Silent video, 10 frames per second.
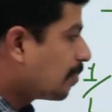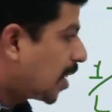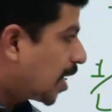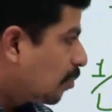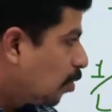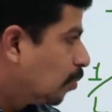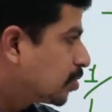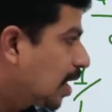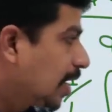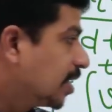became
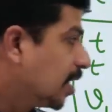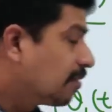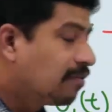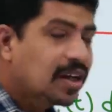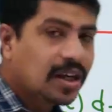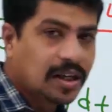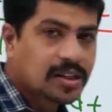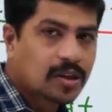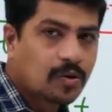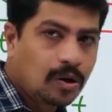Ohm's law here. V
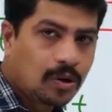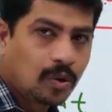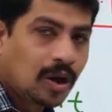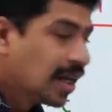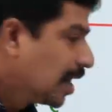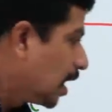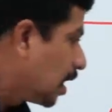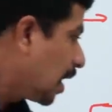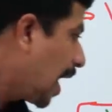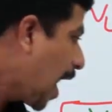is equal to
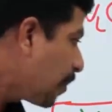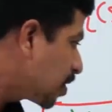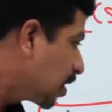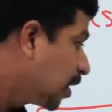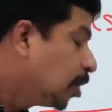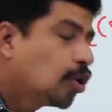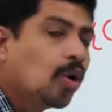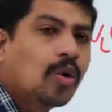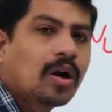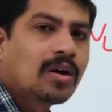amps
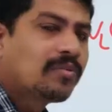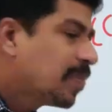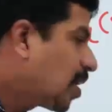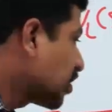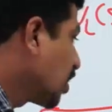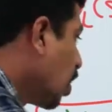into, why? Because